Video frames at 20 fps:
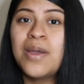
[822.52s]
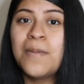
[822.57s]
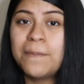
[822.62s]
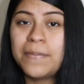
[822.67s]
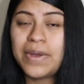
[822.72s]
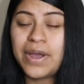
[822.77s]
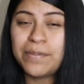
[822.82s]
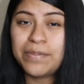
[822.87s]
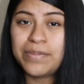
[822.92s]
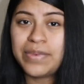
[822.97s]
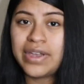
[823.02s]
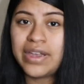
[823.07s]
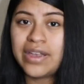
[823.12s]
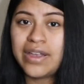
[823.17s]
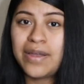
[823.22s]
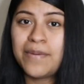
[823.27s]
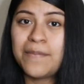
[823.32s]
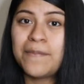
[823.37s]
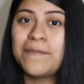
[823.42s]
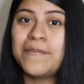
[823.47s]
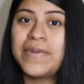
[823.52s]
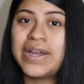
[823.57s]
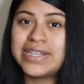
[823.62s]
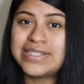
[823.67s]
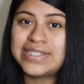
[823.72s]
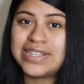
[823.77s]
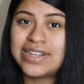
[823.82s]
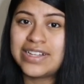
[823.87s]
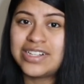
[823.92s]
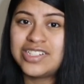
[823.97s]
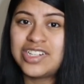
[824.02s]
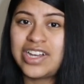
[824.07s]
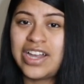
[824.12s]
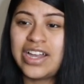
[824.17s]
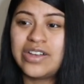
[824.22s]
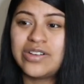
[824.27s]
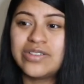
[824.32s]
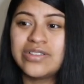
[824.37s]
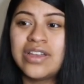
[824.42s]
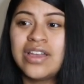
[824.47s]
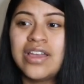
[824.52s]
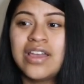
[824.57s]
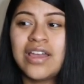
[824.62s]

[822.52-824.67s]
pumping my second child.